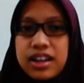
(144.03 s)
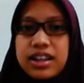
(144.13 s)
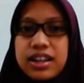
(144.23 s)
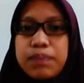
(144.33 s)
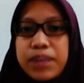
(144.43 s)

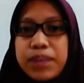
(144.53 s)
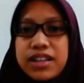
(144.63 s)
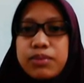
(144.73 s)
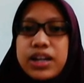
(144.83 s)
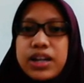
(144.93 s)

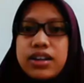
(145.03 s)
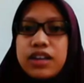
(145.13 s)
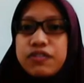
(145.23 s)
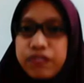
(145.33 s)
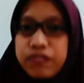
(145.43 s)
Lipase break
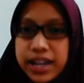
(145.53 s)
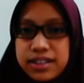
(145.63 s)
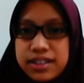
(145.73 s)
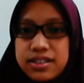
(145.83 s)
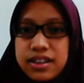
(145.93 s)
down fats,